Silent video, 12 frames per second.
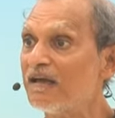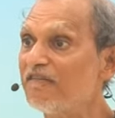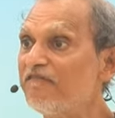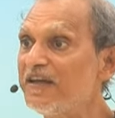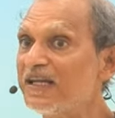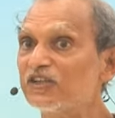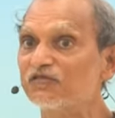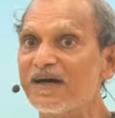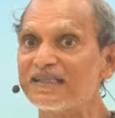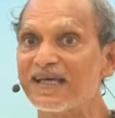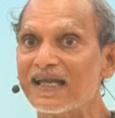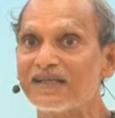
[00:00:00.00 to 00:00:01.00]
feel this
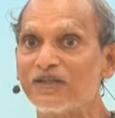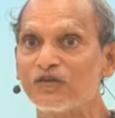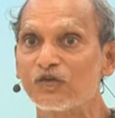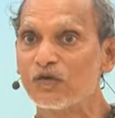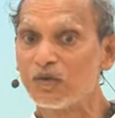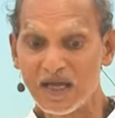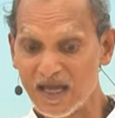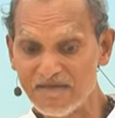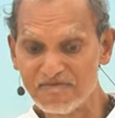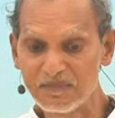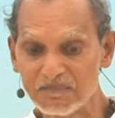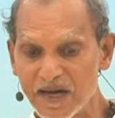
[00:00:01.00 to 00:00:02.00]
vitality through
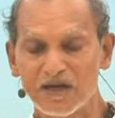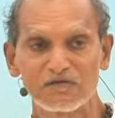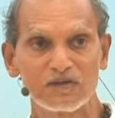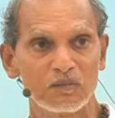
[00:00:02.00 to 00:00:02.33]
every part of